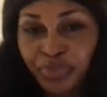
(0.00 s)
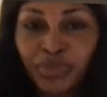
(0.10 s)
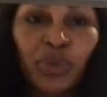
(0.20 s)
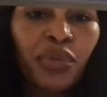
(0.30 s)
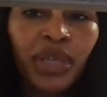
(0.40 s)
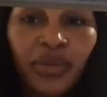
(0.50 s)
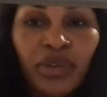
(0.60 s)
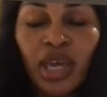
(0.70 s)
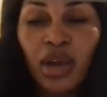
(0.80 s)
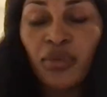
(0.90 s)
We would never
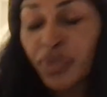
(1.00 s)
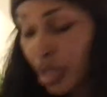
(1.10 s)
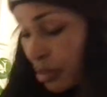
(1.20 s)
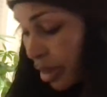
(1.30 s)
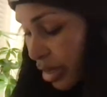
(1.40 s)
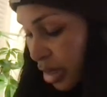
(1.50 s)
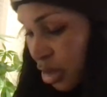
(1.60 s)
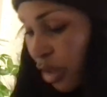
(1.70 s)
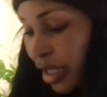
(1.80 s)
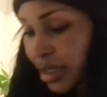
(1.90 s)
know because she
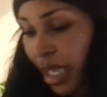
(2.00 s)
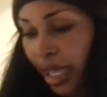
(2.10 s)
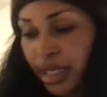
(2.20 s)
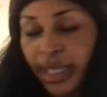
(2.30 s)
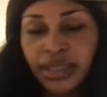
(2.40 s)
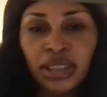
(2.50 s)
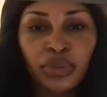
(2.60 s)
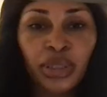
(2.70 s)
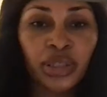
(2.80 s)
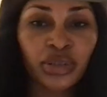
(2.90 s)
tries to act like she's
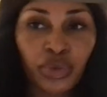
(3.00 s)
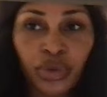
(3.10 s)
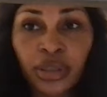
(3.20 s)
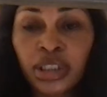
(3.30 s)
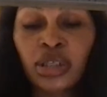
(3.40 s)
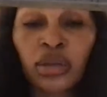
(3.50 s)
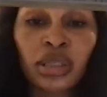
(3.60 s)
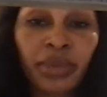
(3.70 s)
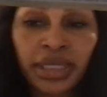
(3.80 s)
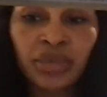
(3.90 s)
one of those girls. She only
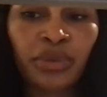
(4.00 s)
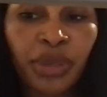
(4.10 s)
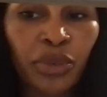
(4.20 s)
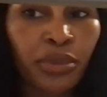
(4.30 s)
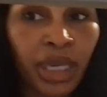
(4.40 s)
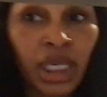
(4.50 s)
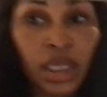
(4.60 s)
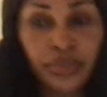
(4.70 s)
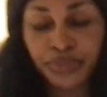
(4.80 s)
messes with men with money.